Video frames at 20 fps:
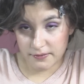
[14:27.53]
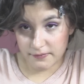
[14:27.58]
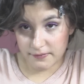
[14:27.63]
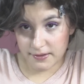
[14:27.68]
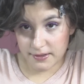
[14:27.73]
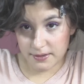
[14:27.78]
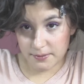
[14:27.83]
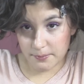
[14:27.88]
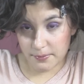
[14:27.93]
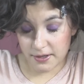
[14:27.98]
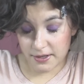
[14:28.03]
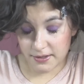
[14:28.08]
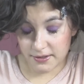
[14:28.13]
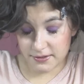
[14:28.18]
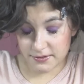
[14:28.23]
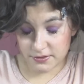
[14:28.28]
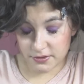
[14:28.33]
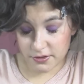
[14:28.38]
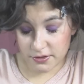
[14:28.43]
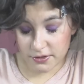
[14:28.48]
like mine
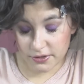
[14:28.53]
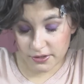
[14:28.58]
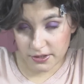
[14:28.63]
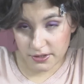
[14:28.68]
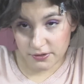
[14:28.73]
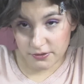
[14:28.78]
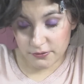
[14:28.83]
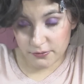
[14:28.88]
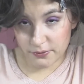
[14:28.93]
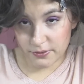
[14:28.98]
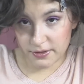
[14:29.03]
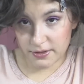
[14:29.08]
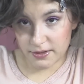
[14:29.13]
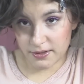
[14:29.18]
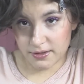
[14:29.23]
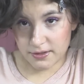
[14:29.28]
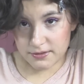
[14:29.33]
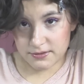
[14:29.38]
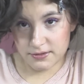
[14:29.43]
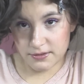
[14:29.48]
is already doing,
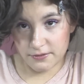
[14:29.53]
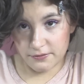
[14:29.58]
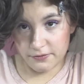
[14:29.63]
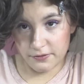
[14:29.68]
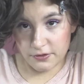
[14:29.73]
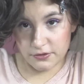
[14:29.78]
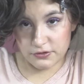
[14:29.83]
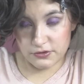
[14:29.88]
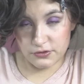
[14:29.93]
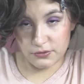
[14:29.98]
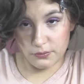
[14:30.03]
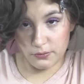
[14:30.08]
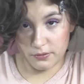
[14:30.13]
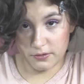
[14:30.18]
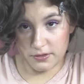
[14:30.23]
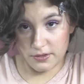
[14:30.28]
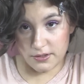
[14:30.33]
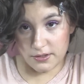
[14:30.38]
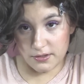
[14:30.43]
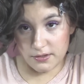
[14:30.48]
and it's the first
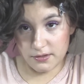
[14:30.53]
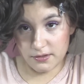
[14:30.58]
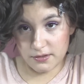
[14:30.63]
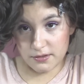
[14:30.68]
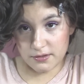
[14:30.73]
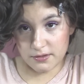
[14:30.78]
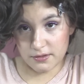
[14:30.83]
one.